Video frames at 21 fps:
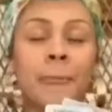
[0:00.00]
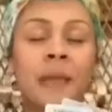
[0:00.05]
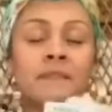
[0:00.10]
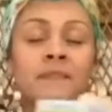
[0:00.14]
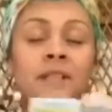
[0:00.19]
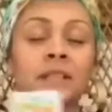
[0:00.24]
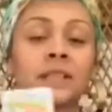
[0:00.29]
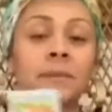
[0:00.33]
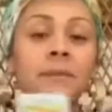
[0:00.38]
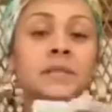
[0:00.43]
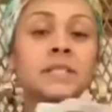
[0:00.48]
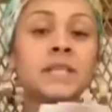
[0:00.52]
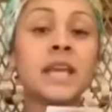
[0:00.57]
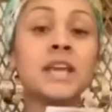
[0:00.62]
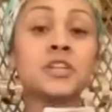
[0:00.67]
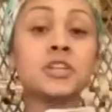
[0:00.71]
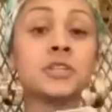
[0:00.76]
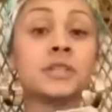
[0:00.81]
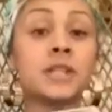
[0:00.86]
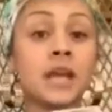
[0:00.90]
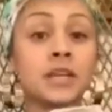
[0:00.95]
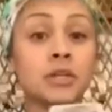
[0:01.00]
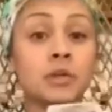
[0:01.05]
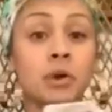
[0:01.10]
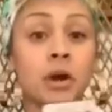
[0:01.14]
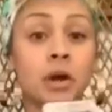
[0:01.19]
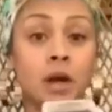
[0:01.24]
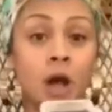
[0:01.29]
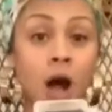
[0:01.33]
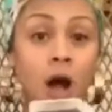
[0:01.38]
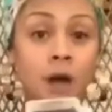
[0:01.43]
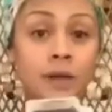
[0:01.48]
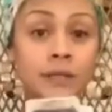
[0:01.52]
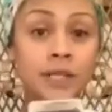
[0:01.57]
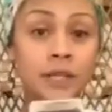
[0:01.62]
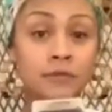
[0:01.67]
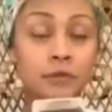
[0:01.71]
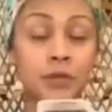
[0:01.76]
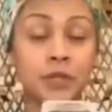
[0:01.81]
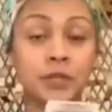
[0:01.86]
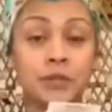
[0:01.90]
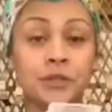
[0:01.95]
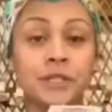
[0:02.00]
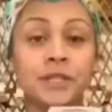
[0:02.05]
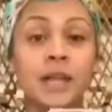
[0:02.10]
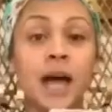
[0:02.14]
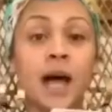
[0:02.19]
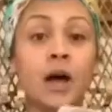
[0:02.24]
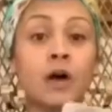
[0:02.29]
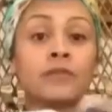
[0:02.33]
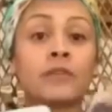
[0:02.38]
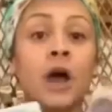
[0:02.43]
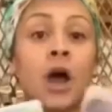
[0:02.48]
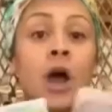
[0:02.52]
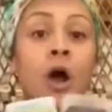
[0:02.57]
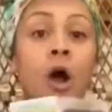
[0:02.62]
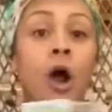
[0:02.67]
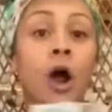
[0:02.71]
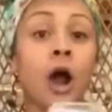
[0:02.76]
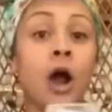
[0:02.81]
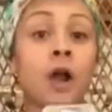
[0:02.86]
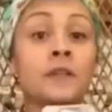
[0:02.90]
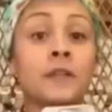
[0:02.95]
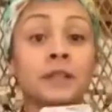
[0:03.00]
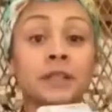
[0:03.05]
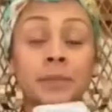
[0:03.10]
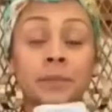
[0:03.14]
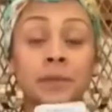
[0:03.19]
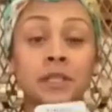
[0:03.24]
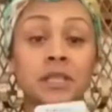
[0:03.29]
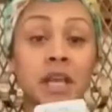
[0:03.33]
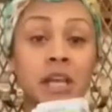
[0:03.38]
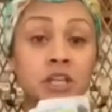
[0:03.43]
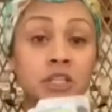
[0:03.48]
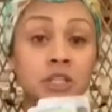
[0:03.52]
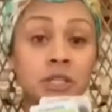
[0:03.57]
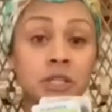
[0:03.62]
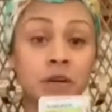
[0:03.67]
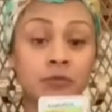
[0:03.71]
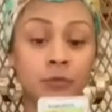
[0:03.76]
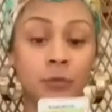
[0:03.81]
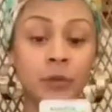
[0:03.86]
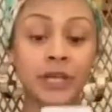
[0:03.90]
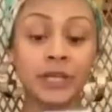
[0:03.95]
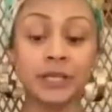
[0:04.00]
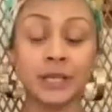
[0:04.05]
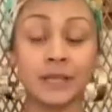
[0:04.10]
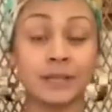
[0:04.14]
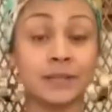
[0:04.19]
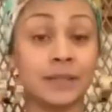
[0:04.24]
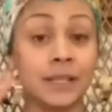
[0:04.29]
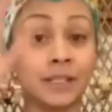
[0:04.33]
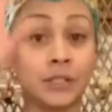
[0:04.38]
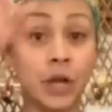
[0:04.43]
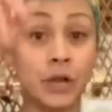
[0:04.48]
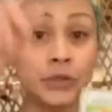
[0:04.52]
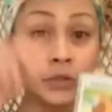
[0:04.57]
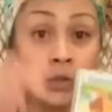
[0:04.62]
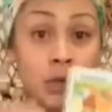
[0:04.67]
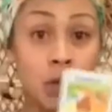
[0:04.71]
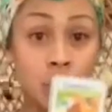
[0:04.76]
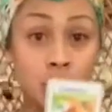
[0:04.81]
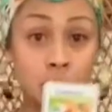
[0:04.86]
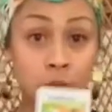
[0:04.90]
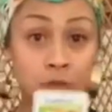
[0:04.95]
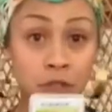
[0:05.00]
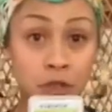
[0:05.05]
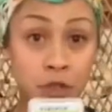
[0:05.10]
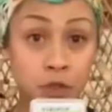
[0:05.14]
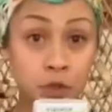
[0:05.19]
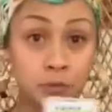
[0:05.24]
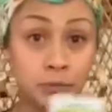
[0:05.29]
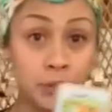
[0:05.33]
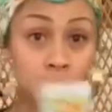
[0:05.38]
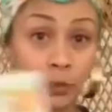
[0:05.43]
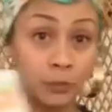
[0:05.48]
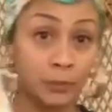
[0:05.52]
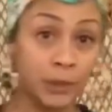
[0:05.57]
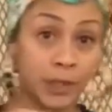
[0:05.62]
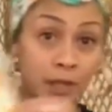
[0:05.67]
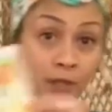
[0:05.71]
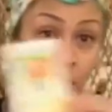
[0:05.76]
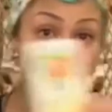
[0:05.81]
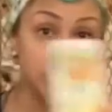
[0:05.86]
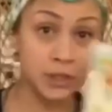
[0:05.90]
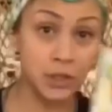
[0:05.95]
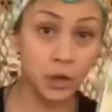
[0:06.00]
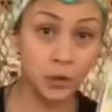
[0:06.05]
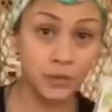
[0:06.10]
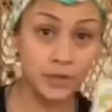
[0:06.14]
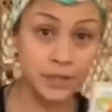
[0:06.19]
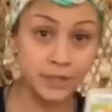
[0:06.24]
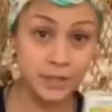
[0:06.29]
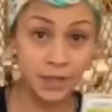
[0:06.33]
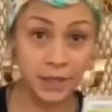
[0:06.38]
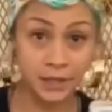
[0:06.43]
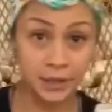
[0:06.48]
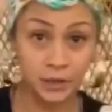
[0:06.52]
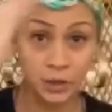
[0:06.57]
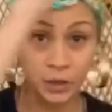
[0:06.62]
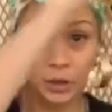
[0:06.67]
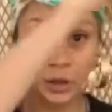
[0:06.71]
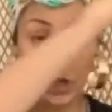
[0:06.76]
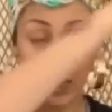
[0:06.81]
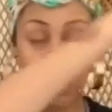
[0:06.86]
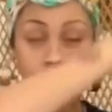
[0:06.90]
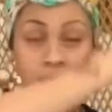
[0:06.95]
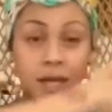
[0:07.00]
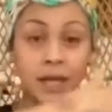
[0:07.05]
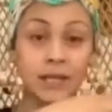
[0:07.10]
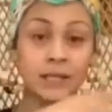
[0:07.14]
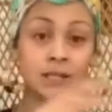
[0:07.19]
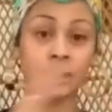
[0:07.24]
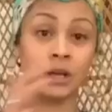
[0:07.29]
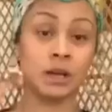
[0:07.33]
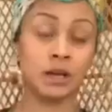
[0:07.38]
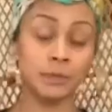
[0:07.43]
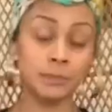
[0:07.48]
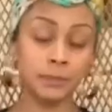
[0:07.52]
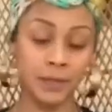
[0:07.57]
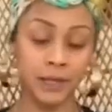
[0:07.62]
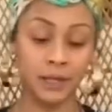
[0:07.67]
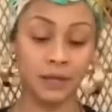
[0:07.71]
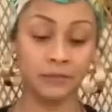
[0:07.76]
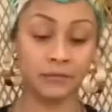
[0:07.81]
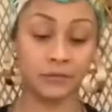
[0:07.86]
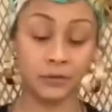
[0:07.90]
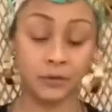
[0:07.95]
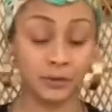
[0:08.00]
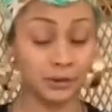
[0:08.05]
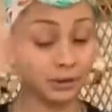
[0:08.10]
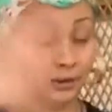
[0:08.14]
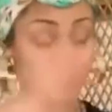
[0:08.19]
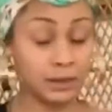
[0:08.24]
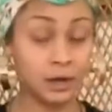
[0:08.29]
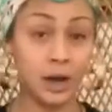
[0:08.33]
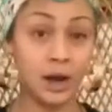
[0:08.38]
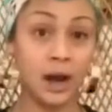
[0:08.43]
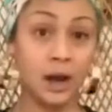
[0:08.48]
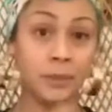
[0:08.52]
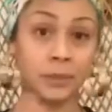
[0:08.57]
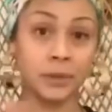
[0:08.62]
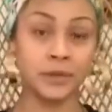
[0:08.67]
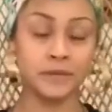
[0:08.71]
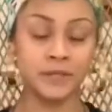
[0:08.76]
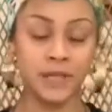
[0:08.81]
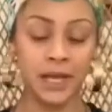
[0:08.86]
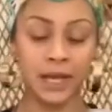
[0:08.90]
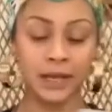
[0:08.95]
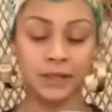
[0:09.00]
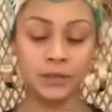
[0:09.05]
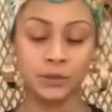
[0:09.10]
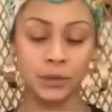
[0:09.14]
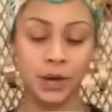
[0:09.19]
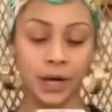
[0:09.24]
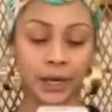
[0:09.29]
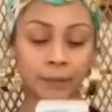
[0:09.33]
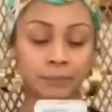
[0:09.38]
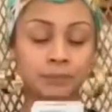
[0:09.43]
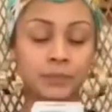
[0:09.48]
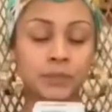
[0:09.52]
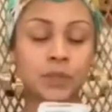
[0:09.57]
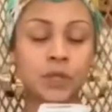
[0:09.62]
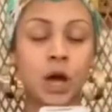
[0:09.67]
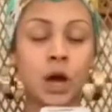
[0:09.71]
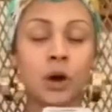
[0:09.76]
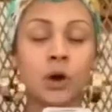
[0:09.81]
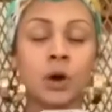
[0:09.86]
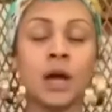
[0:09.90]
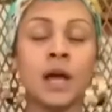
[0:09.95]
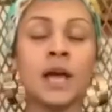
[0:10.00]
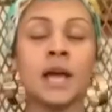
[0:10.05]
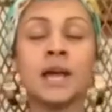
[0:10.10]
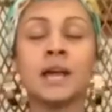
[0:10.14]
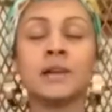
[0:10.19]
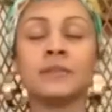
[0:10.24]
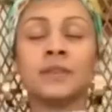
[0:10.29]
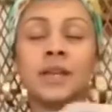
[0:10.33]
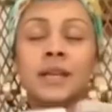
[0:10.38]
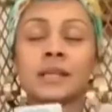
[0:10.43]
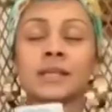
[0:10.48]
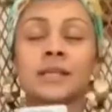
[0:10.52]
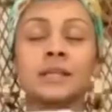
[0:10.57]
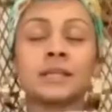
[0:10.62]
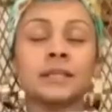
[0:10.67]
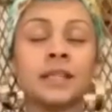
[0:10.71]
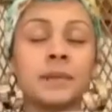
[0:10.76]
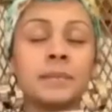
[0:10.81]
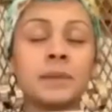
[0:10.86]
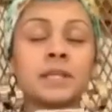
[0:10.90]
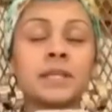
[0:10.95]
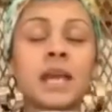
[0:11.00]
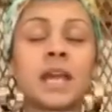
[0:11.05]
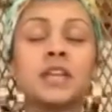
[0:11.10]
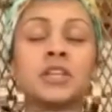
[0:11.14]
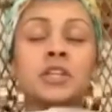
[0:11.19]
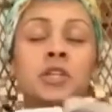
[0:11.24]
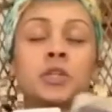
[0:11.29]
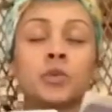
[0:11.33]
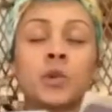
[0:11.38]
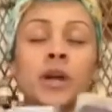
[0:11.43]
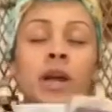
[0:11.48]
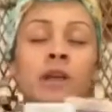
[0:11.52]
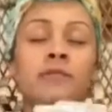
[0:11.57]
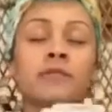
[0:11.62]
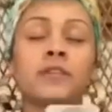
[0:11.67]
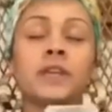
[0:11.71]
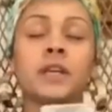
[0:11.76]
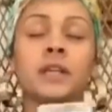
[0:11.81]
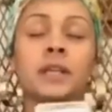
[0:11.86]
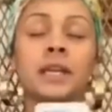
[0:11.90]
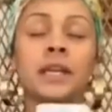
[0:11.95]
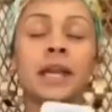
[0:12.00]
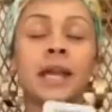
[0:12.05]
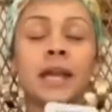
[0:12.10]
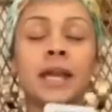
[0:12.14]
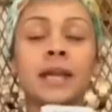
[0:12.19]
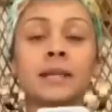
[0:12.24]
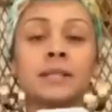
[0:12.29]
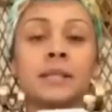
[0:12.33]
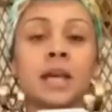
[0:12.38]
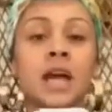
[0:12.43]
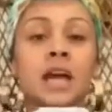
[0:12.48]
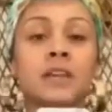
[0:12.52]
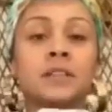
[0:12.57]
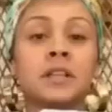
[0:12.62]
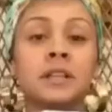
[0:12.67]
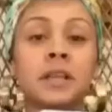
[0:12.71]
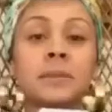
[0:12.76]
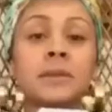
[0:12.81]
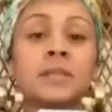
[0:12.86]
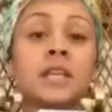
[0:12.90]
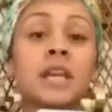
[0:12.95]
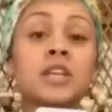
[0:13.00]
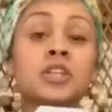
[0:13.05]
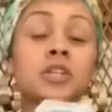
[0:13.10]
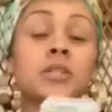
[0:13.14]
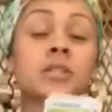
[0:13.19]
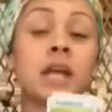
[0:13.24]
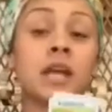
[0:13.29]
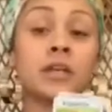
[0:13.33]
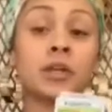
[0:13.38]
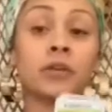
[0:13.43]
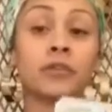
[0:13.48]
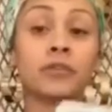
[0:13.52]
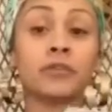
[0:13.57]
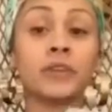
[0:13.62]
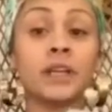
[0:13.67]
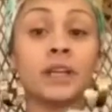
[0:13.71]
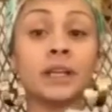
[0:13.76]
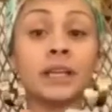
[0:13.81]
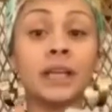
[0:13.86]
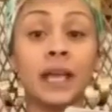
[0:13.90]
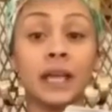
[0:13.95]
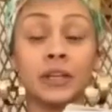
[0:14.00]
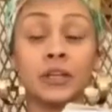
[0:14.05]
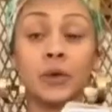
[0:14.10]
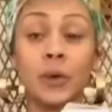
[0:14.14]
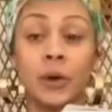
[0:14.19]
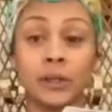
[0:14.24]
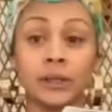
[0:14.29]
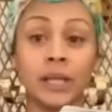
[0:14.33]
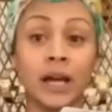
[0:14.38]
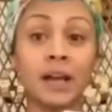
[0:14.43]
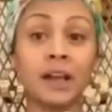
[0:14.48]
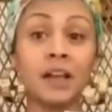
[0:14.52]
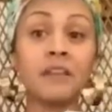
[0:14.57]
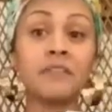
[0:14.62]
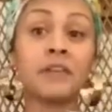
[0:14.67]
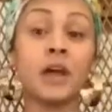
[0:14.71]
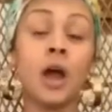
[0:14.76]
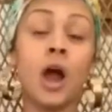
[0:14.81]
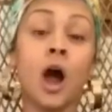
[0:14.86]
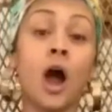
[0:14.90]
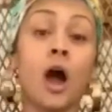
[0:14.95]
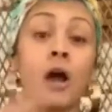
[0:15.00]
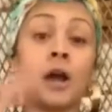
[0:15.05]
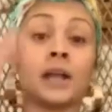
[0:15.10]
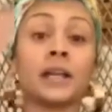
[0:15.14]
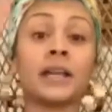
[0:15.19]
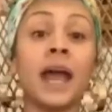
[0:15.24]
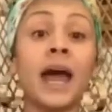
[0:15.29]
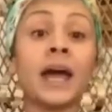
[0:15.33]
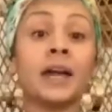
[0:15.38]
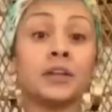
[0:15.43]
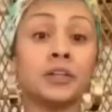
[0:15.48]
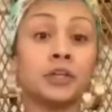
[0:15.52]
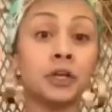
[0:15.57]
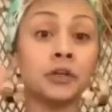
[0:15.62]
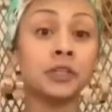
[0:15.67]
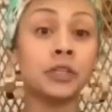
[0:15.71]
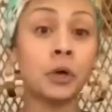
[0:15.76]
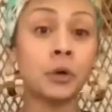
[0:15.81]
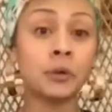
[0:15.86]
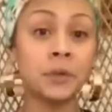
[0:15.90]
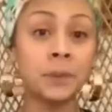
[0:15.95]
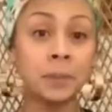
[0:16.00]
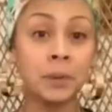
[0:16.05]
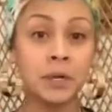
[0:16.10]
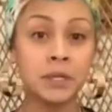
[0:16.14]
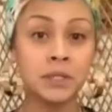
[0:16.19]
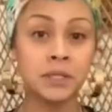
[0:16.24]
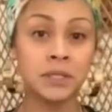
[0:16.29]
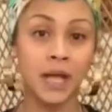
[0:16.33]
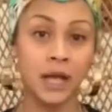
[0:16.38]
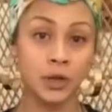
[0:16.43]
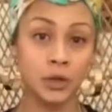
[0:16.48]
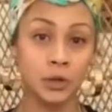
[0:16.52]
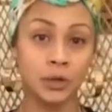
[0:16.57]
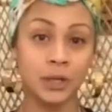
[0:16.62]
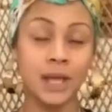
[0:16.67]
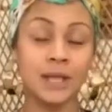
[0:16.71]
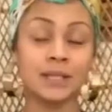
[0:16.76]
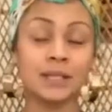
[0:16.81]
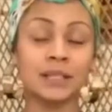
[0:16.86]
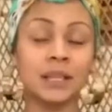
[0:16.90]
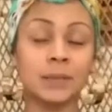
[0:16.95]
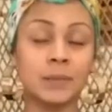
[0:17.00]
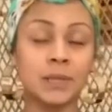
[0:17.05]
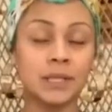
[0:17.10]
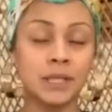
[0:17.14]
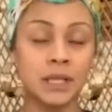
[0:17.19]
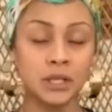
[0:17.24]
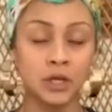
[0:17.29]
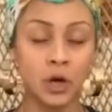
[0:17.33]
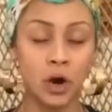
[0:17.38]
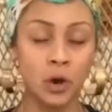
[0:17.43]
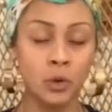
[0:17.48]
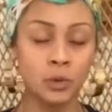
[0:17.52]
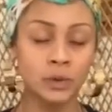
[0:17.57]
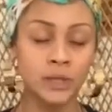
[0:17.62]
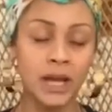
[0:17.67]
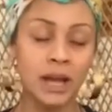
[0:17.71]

limitations that you are causing for yourself are the limitations of weakness. This also goes with the new moon, because we know this cycle is going to be for a couple of days, right? So this limitations, what I'm feeling is the limitations that you're feeling in your life are, again, you're the only person that creates limits in your own